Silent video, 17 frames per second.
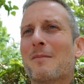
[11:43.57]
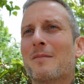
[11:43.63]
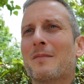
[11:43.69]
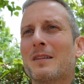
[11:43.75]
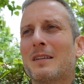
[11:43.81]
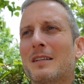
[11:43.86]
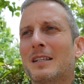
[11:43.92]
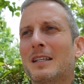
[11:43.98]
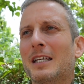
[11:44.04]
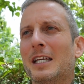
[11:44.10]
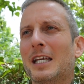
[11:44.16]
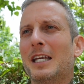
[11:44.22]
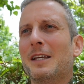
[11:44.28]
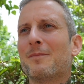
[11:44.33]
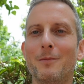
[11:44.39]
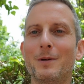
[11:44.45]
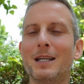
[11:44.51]

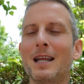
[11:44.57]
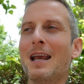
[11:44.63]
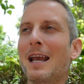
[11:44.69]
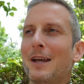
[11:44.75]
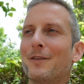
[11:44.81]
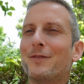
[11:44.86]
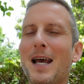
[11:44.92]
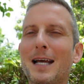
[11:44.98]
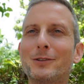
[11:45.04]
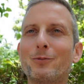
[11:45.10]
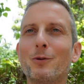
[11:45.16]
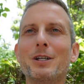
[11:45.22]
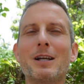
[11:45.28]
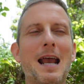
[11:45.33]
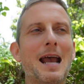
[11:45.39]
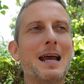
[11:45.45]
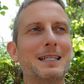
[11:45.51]
I mean, if that's where
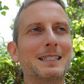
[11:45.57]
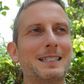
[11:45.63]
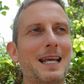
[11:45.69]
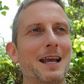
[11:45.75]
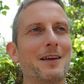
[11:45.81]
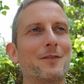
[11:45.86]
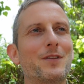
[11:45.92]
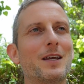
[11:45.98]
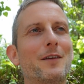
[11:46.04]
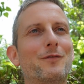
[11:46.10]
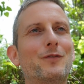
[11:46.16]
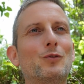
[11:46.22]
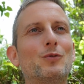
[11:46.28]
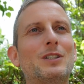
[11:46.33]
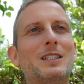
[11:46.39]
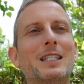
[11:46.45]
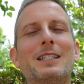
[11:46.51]
your head is at, if
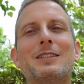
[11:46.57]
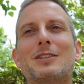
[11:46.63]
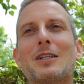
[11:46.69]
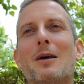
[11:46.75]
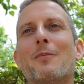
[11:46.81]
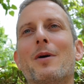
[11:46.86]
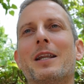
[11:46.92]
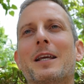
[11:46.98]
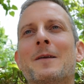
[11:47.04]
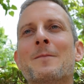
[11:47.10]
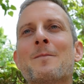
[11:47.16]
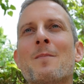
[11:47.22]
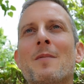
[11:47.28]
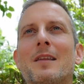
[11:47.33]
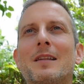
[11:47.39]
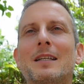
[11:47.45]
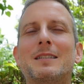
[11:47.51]
you see somebody
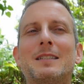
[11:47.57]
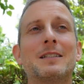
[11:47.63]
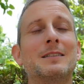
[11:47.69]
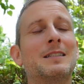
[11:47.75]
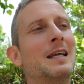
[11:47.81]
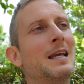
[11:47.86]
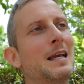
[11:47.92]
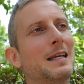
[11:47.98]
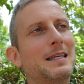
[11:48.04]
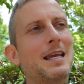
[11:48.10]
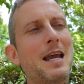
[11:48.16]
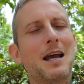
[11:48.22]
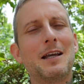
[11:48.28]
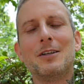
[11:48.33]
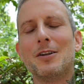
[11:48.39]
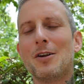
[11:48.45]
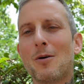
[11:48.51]
that says,
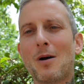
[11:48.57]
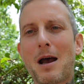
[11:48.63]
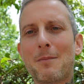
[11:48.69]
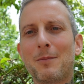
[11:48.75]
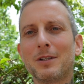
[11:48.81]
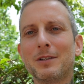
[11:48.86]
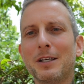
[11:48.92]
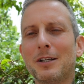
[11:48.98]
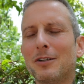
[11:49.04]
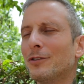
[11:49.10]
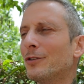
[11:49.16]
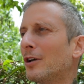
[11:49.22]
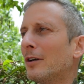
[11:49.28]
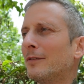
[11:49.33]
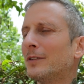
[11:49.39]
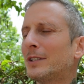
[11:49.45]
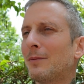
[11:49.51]
yeah, you know, I'm a little
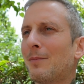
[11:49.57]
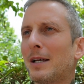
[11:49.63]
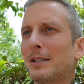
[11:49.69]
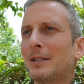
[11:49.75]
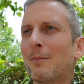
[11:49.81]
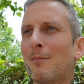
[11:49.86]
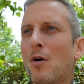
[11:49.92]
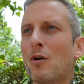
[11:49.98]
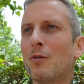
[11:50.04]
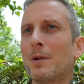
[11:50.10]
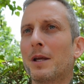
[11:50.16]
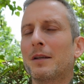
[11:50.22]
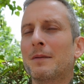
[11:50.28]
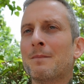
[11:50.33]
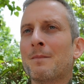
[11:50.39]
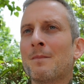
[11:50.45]
nervous about the moment.